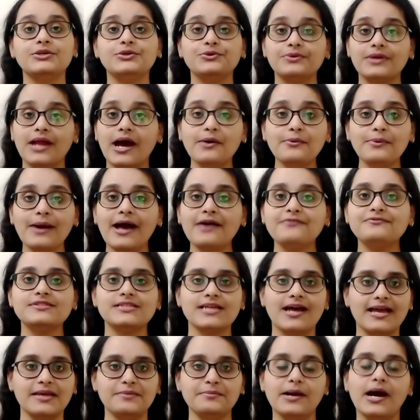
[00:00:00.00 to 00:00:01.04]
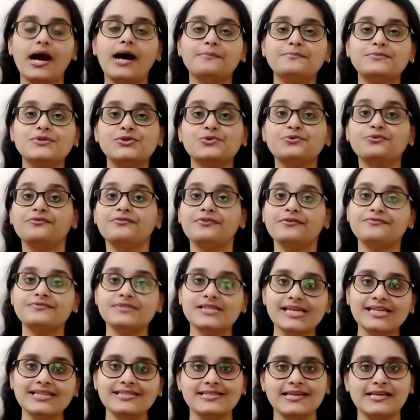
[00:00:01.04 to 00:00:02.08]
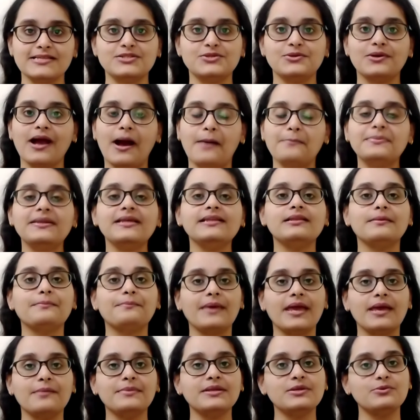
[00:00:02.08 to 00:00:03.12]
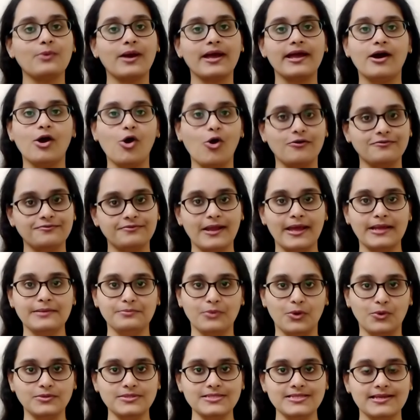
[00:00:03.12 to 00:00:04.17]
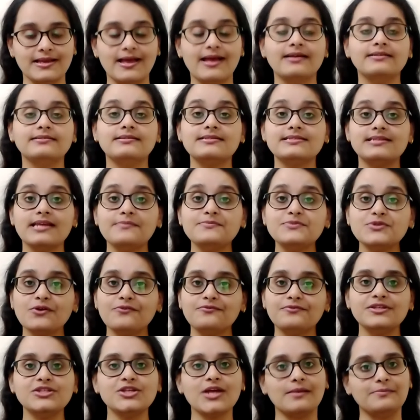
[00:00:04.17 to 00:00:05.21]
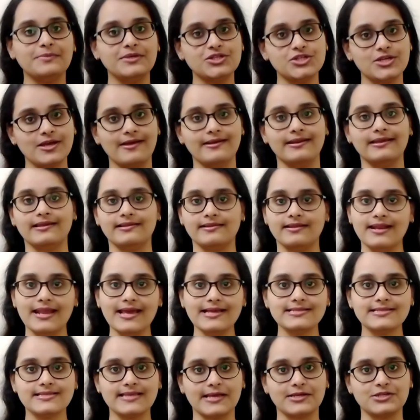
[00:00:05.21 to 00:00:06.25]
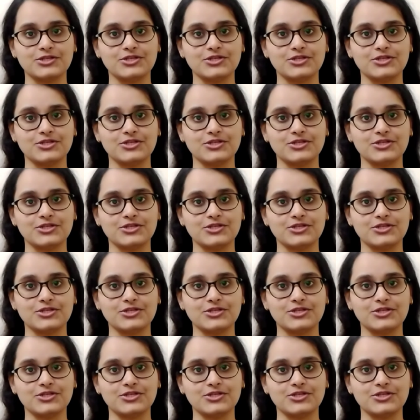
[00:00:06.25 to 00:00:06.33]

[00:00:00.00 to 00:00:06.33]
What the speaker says: You now have time up to 15 days to complete the payment via offline modes, the steps of which I'll be sharing in the next